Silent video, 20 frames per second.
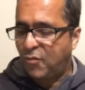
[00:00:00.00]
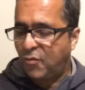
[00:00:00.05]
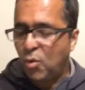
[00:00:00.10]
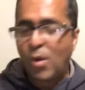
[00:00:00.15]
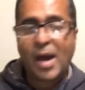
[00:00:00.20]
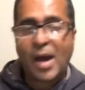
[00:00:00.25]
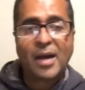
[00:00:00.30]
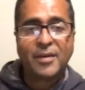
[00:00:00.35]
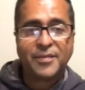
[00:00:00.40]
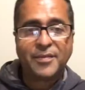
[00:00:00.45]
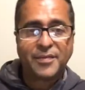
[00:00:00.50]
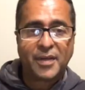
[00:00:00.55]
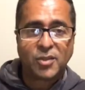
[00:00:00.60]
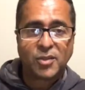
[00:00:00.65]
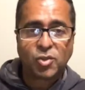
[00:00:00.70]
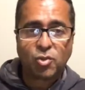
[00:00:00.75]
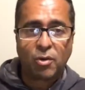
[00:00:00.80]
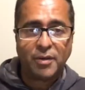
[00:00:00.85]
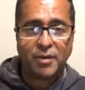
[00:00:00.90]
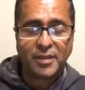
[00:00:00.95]
If you have
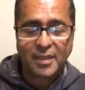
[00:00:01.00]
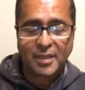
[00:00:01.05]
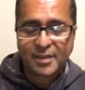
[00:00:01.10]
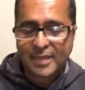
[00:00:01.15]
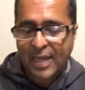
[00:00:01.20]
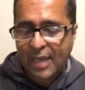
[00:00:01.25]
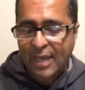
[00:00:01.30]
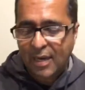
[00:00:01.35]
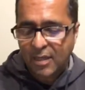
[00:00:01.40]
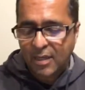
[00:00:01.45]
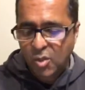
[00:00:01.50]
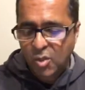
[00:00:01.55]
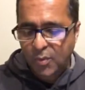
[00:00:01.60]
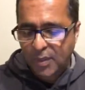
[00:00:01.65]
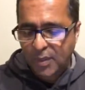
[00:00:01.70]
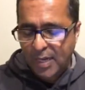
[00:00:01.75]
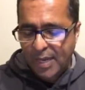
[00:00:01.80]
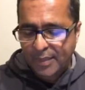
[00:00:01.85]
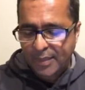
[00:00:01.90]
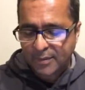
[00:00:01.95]
a story to tell and
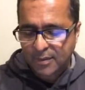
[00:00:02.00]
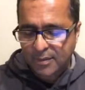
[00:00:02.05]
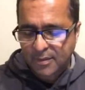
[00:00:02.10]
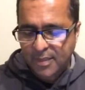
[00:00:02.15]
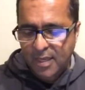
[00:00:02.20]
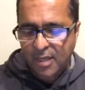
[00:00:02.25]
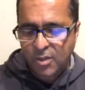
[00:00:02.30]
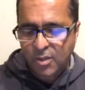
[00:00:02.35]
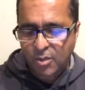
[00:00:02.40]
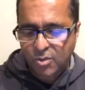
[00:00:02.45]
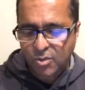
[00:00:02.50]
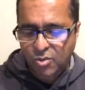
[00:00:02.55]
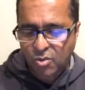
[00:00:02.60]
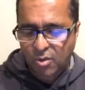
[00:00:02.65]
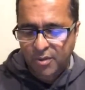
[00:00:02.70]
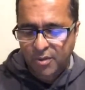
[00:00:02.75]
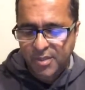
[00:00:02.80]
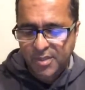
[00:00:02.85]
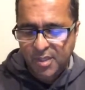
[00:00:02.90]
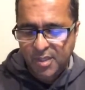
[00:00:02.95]
you would like to tell your
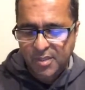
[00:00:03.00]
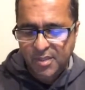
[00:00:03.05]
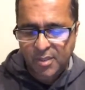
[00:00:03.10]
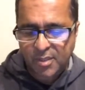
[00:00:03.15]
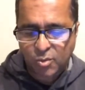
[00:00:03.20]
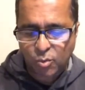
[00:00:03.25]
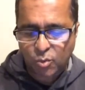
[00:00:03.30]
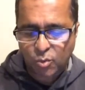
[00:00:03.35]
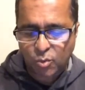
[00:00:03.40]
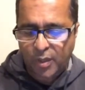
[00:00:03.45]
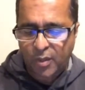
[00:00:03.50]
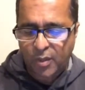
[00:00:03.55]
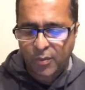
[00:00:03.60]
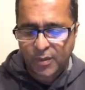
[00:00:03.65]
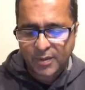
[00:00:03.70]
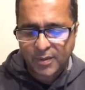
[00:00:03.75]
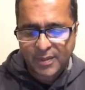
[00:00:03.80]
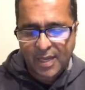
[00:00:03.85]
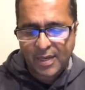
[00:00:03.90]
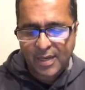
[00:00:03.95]
story,
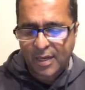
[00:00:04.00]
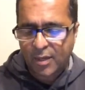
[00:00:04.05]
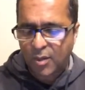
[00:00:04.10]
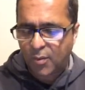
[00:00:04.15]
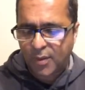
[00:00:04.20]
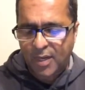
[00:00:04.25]
682-2110.